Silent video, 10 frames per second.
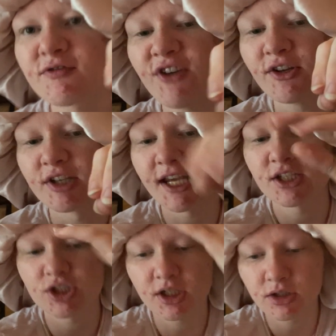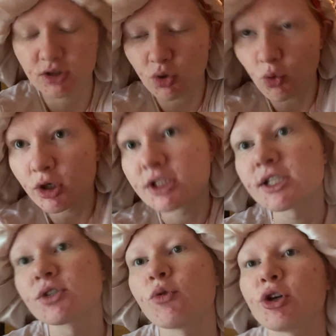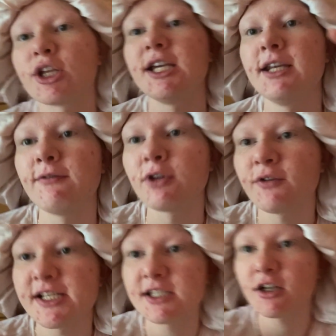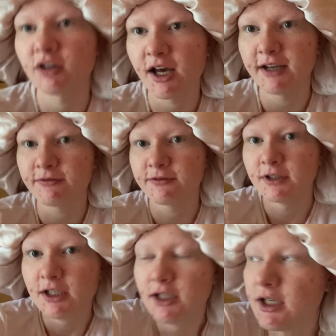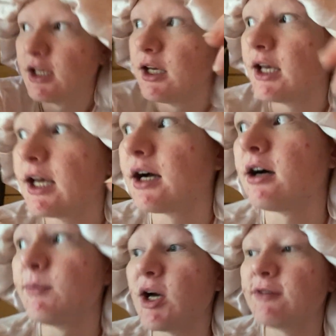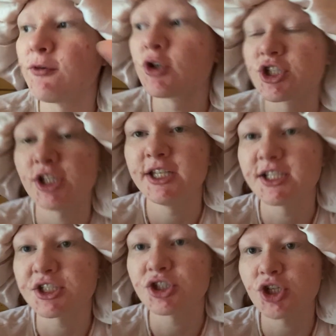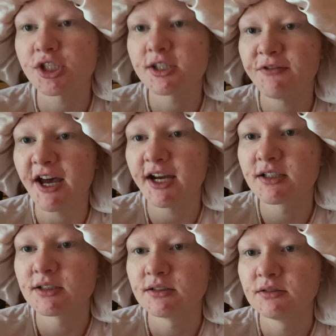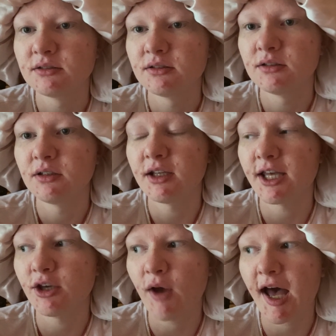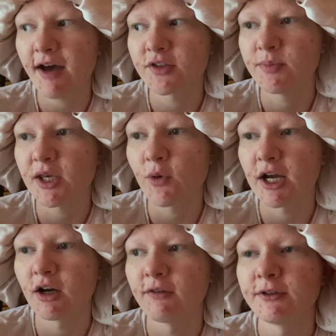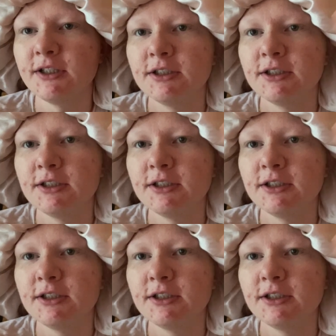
foundation towards disordered eating for the rest of your life. Unfortunately, this is just the fact that you have to be aware of.